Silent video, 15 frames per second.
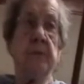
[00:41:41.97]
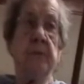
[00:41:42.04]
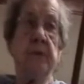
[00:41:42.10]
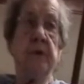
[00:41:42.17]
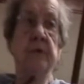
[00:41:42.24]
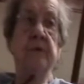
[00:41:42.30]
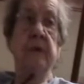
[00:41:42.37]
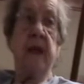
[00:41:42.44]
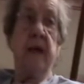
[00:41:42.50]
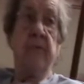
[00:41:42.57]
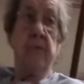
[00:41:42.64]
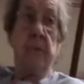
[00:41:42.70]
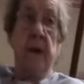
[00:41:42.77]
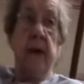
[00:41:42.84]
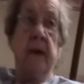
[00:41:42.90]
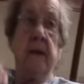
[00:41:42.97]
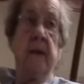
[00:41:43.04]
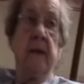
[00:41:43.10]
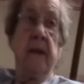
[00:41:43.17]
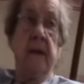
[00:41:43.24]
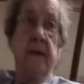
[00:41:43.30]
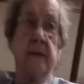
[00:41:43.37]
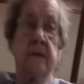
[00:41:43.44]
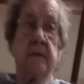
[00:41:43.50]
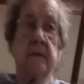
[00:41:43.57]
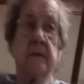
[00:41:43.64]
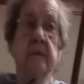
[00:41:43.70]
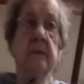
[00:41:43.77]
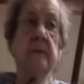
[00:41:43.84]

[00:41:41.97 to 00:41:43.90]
We used to have writing classes.